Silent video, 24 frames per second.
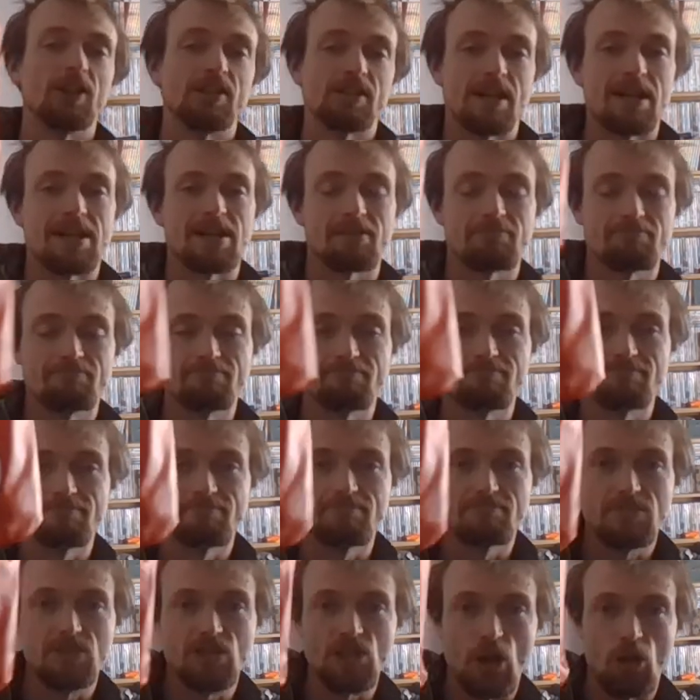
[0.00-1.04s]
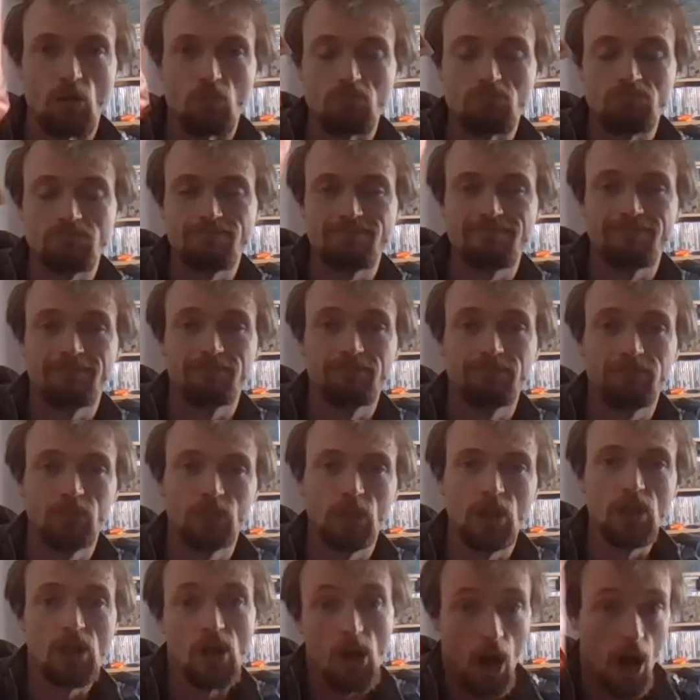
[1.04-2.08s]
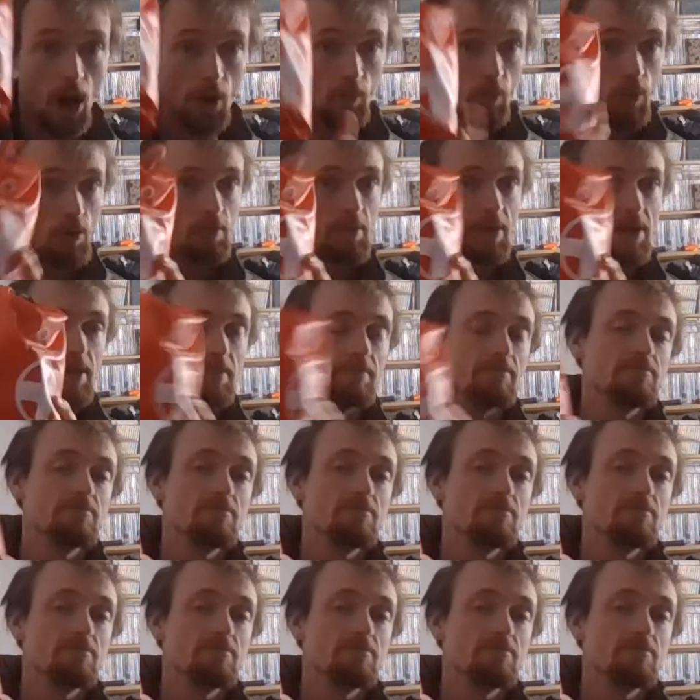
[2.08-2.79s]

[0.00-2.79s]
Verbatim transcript: sack. So I will be